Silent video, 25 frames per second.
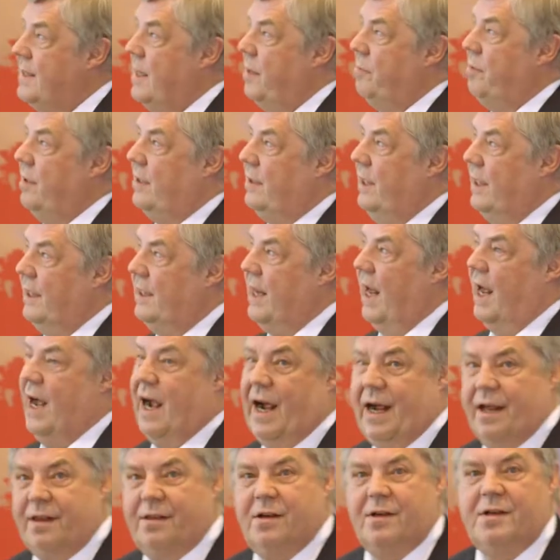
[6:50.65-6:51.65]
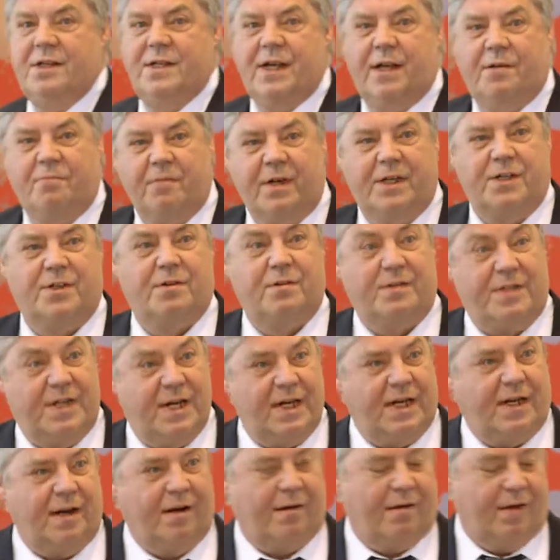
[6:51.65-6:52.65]
typically the hydrogen which you
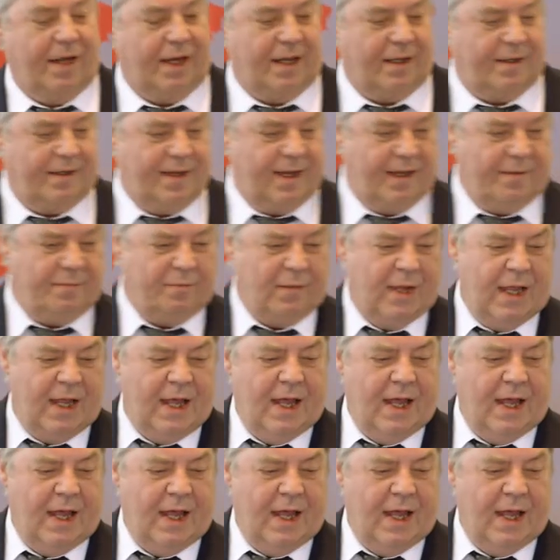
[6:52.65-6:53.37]
generate, yeah?